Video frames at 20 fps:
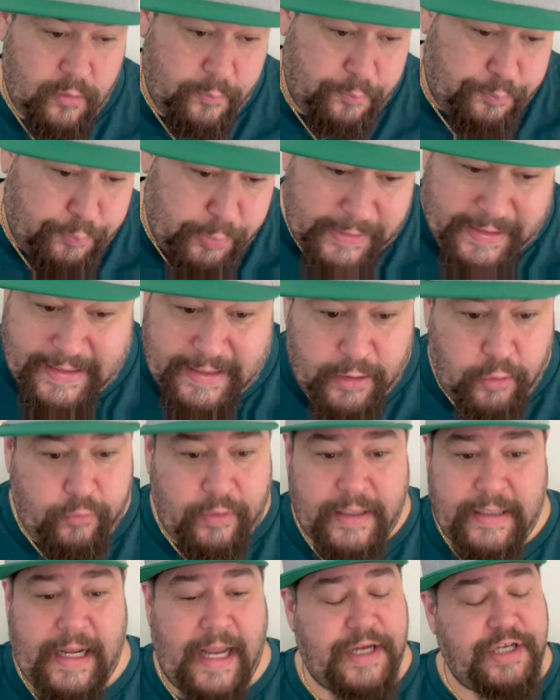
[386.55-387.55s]
Bleeding
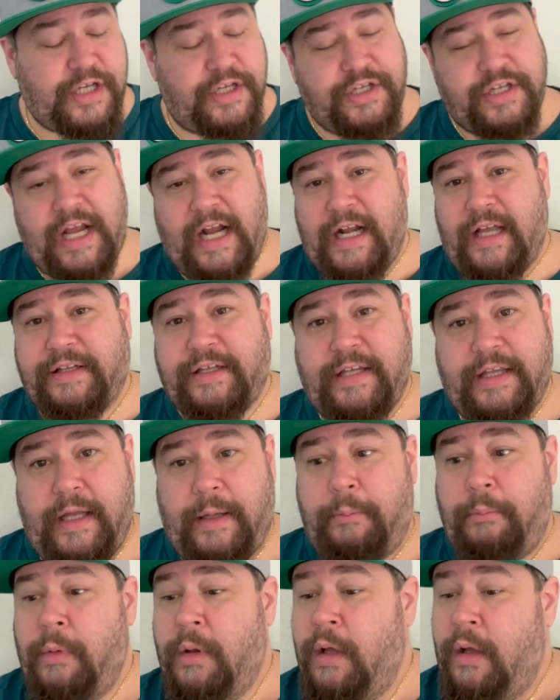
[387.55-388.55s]
Green Nation, shout out to
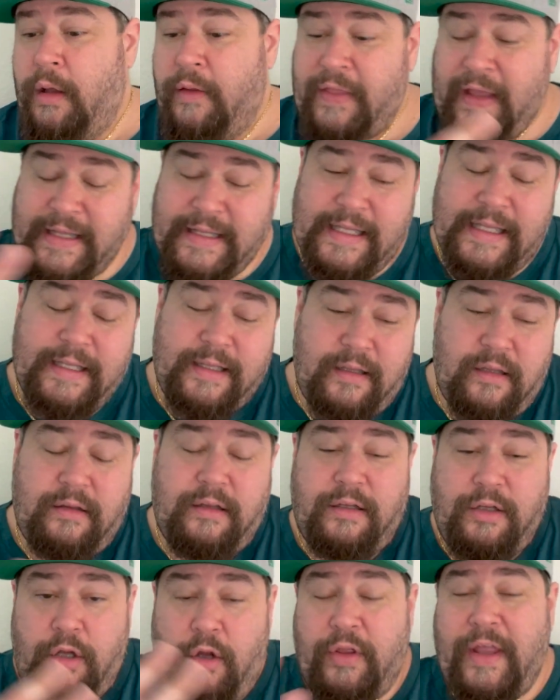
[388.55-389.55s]
them. They did,
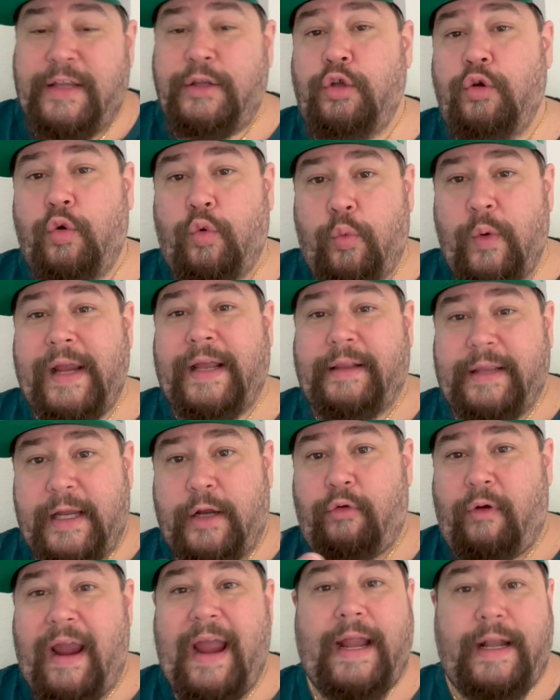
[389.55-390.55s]
you know, they do a weekly
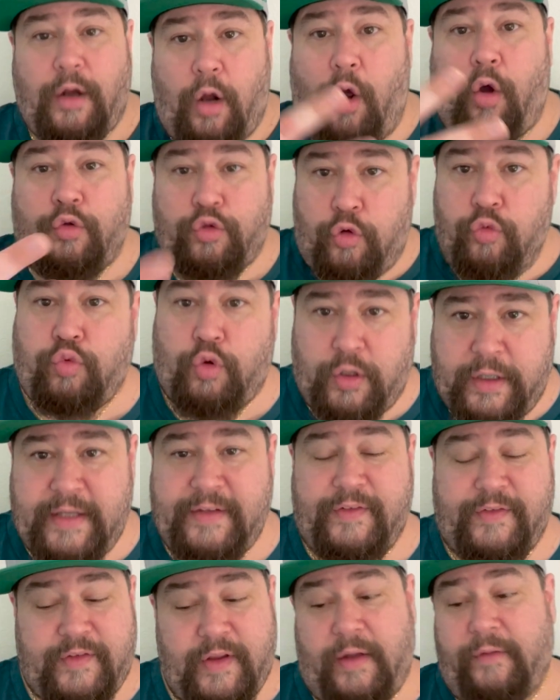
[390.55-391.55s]
grade on the rookie
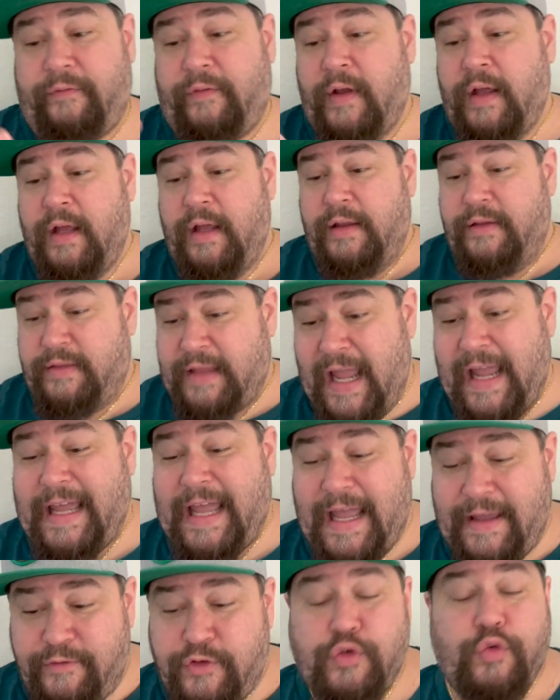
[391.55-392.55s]
stuff. They
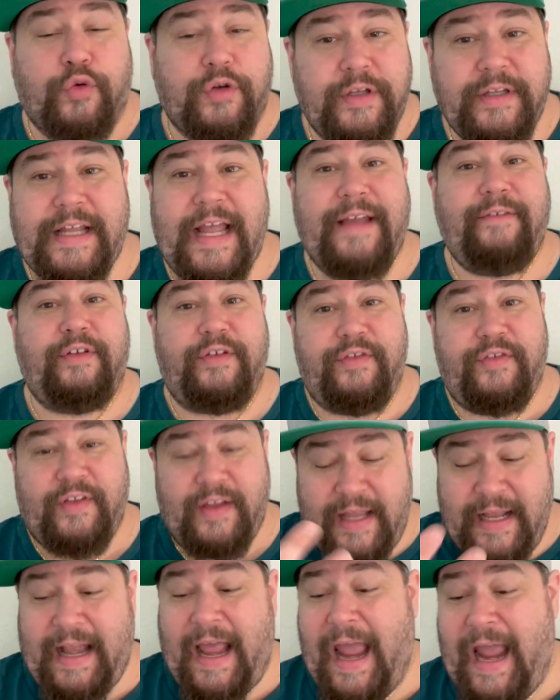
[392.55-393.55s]
gave Jordan Davis
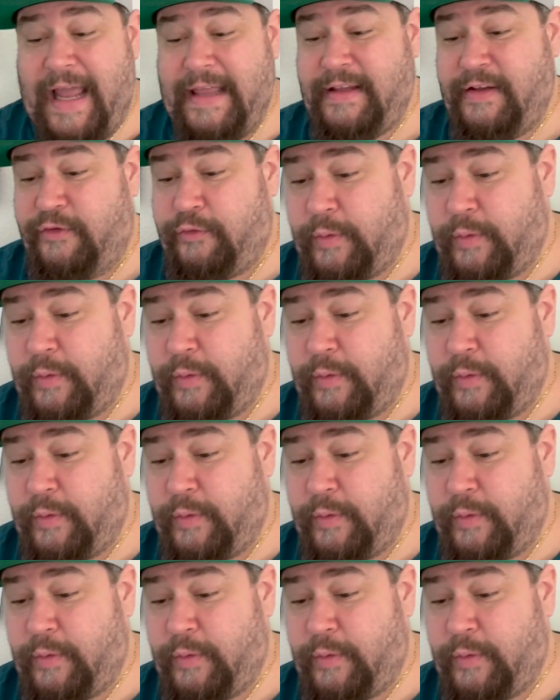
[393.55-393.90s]
an A this